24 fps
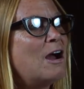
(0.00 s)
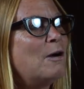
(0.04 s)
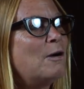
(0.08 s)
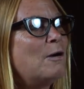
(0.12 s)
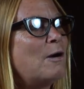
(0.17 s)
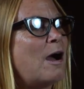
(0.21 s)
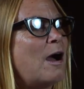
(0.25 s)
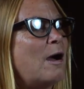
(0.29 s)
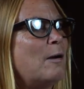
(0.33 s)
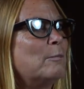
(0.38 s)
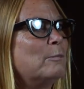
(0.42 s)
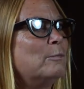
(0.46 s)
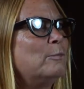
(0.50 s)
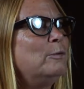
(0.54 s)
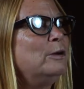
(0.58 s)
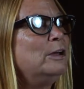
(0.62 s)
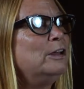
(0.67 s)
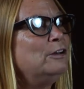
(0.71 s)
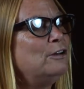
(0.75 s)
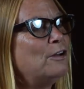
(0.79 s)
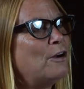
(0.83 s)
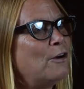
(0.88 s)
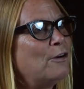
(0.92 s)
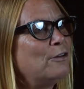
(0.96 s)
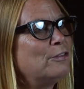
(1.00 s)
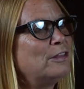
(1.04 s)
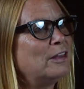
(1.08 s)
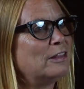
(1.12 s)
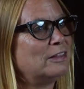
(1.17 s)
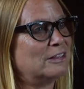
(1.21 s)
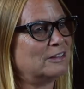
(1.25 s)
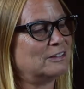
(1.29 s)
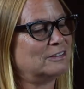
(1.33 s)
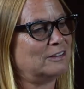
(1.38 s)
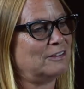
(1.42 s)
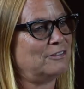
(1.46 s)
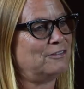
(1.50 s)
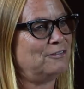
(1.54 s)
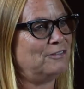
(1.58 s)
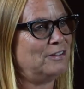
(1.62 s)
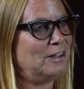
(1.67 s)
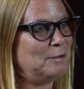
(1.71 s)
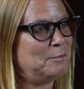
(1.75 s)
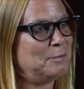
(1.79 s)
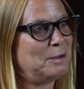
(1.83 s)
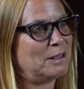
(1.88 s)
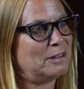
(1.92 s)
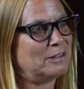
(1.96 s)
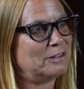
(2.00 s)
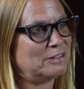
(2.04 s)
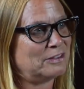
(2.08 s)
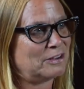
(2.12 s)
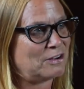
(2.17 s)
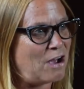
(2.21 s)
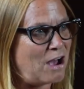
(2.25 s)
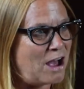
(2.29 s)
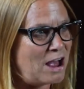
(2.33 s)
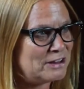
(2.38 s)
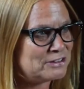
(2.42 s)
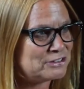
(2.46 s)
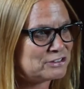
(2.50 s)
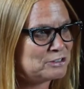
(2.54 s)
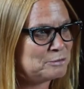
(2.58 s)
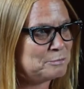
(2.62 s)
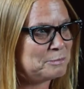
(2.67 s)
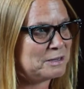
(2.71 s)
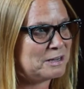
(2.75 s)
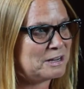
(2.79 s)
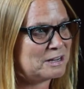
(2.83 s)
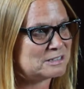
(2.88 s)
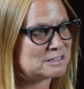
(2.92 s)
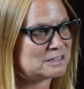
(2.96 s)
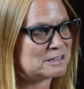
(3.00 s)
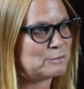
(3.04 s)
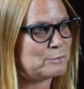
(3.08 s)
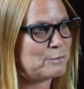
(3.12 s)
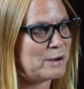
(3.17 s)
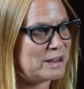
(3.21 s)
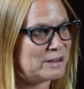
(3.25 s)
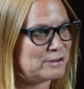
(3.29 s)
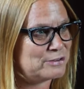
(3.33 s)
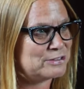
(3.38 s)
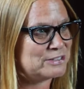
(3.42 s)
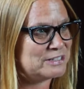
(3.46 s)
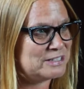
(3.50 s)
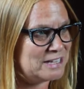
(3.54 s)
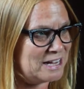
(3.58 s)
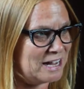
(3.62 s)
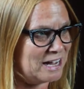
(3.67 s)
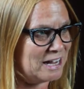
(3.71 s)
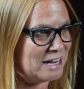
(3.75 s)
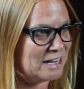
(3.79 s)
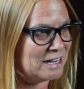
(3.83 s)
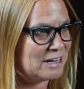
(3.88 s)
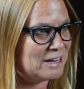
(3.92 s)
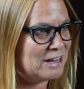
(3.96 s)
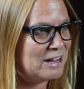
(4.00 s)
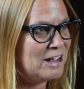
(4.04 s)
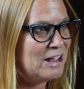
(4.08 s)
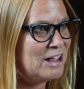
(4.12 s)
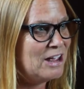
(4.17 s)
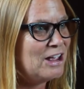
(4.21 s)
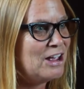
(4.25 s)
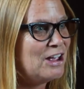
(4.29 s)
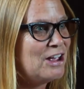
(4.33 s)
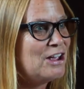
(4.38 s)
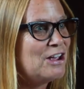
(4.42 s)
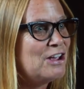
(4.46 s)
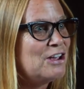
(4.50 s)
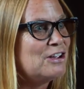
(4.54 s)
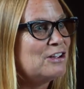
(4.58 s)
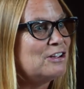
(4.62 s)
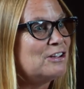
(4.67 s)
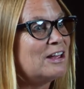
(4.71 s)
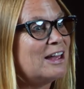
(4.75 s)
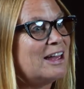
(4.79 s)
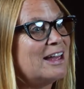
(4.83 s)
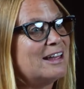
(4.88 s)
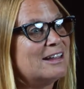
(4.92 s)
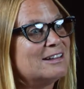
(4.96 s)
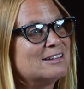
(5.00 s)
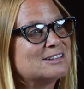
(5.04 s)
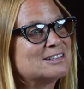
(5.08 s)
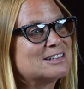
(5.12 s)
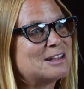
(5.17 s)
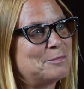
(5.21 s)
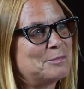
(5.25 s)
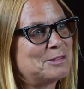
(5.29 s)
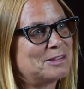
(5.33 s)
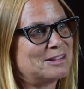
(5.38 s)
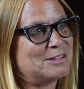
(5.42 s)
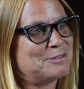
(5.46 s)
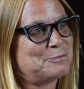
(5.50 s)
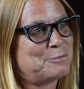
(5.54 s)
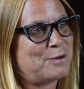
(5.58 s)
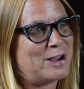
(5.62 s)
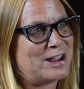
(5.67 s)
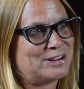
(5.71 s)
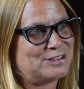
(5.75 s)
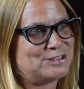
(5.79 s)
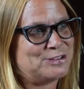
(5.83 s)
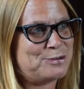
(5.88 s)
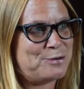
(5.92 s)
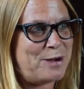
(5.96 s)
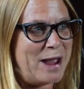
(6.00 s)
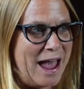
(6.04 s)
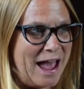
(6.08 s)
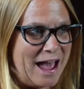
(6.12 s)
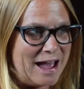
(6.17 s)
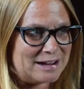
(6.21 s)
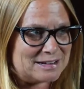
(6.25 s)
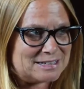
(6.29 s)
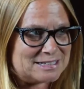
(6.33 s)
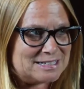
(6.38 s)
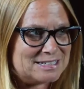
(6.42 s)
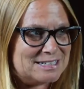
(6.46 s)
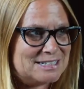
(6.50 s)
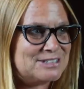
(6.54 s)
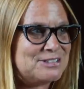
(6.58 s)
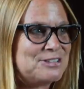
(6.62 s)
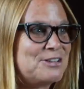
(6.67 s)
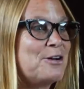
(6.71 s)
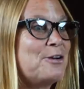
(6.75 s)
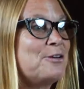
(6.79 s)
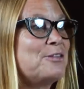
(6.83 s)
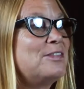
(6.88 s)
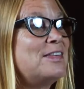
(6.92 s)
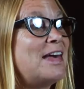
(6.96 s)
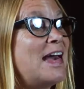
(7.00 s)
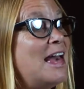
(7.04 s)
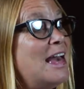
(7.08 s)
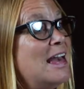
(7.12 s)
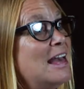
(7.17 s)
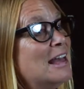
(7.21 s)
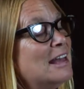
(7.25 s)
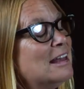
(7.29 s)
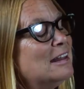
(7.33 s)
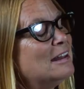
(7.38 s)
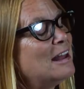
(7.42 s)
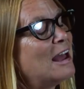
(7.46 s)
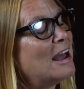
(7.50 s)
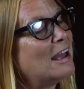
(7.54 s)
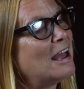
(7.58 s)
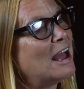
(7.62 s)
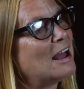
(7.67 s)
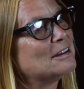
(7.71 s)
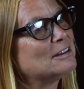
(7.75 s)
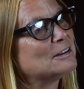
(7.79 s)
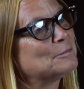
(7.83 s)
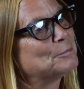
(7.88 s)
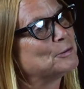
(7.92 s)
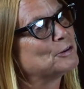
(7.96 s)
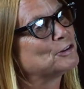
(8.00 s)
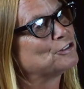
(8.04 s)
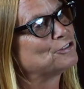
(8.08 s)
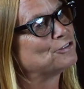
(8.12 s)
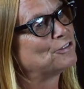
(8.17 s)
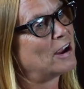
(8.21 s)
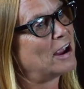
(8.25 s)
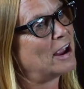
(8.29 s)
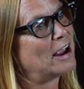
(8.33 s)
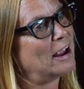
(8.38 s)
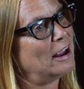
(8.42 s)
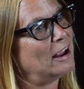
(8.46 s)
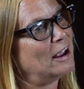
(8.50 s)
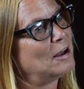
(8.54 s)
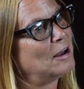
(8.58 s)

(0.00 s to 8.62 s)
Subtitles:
we know that there's a female in the costume because of the way you sit and some of the ways you act. So then I had to portray